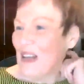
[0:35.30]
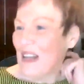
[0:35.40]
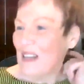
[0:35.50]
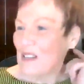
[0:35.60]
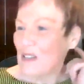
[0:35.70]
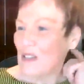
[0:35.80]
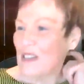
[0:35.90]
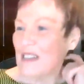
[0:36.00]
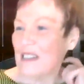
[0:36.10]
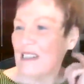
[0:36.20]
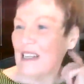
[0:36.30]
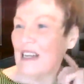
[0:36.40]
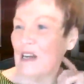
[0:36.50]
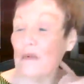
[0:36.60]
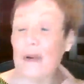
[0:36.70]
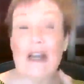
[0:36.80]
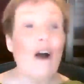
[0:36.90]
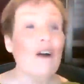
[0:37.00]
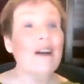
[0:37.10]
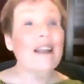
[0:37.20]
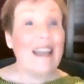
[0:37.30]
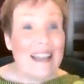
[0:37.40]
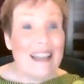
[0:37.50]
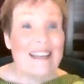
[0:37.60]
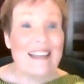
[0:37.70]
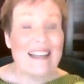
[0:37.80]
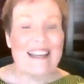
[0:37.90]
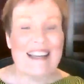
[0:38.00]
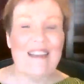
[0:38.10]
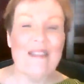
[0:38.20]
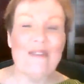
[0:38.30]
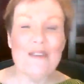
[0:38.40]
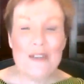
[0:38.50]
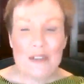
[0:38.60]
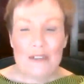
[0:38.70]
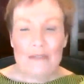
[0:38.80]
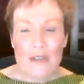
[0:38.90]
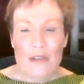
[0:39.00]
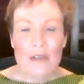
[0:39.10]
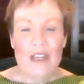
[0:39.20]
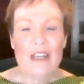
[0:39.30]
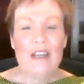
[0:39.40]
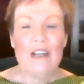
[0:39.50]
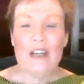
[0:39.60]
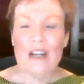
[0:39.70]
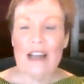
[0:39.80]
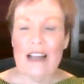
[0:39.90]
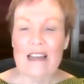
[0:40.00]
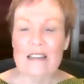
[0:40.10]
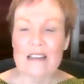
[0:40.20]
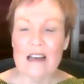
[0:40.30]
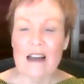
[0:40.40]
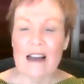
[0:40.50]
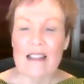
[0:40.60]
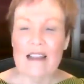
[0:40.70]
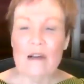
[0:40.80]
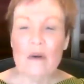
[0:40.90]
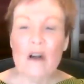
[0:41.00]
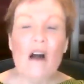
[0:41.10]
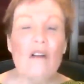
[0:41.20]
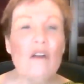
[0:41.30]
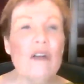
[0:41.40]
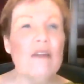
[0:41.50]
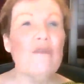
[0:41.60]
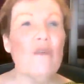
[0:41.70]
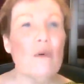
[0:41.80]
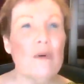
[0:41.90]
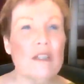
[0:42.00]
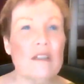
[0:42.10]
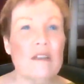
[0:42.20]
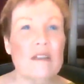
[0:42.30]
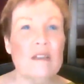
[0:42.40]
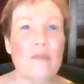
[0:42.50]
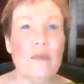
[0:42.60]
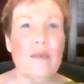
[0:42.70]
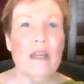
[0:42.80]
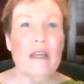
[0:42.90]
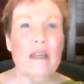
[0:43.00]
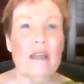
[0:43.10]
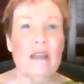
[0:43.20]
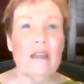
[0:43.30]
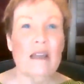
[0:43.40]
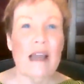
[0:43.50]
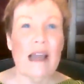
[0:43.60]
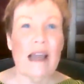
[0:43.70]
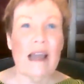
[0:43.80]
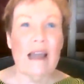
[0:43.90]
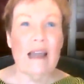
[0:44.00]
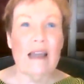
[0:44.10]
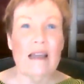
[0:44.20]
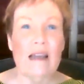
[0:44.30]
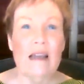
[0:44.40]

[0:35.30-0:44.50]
it's just here we are again on the verge of a new year. And I think we're all looking forward to this being a